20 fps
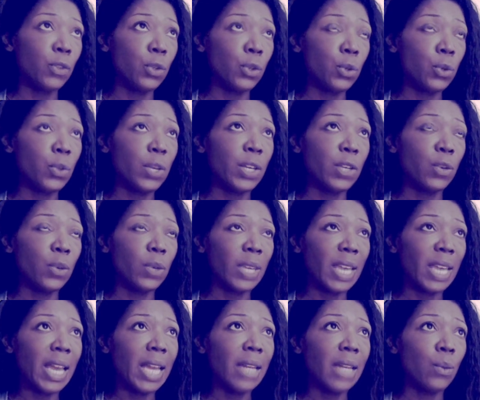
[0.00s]
to you that you
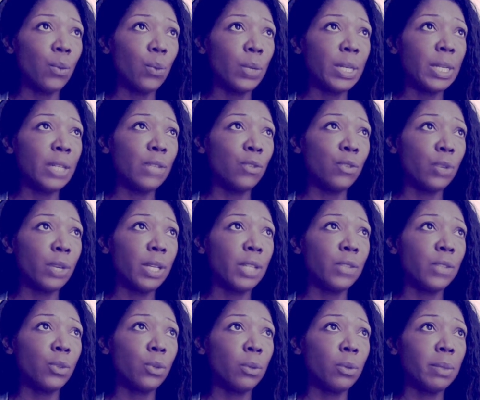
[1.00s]
can't really
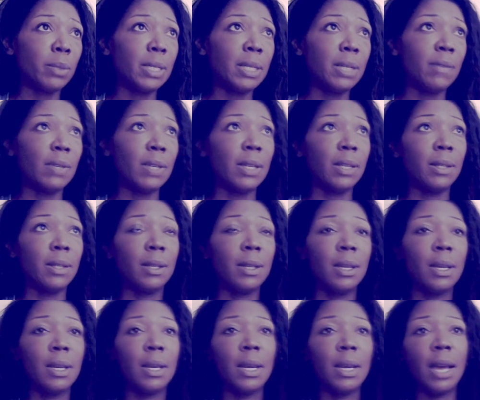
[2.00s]
trust or believe in.
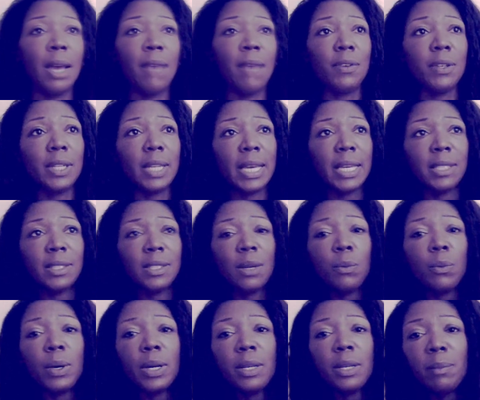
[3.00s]
I feel like
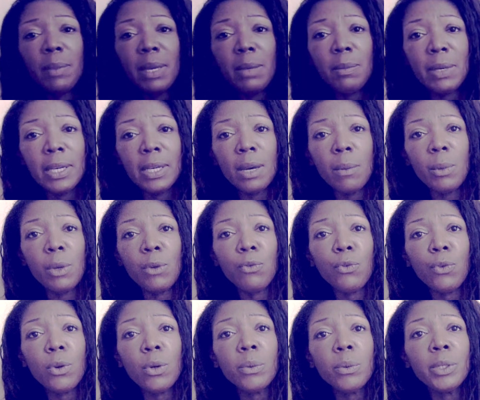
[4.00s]
someone may be coming
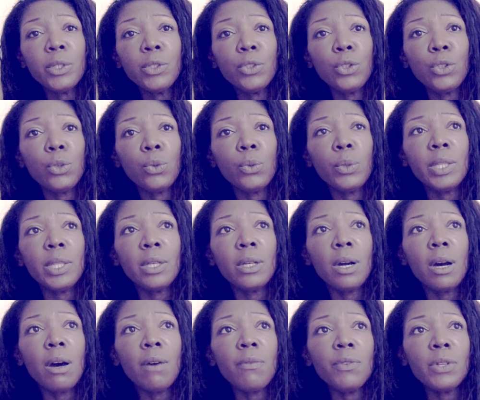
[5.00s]
forward to you with an
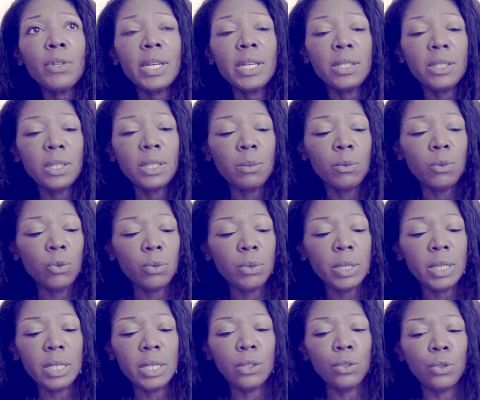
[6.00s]
offer that seems
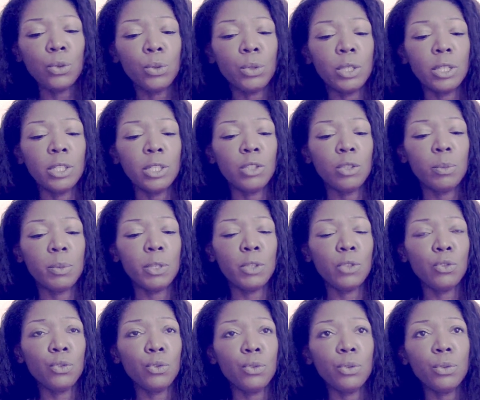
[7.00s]
really too good to be
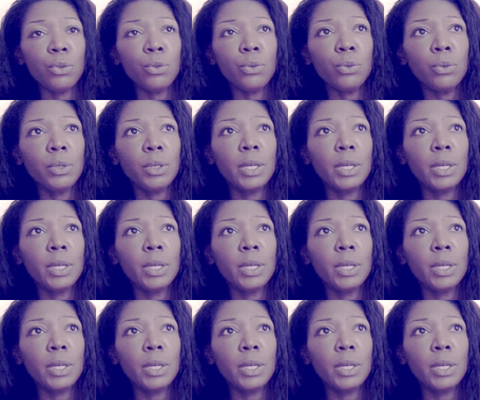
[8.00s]
true.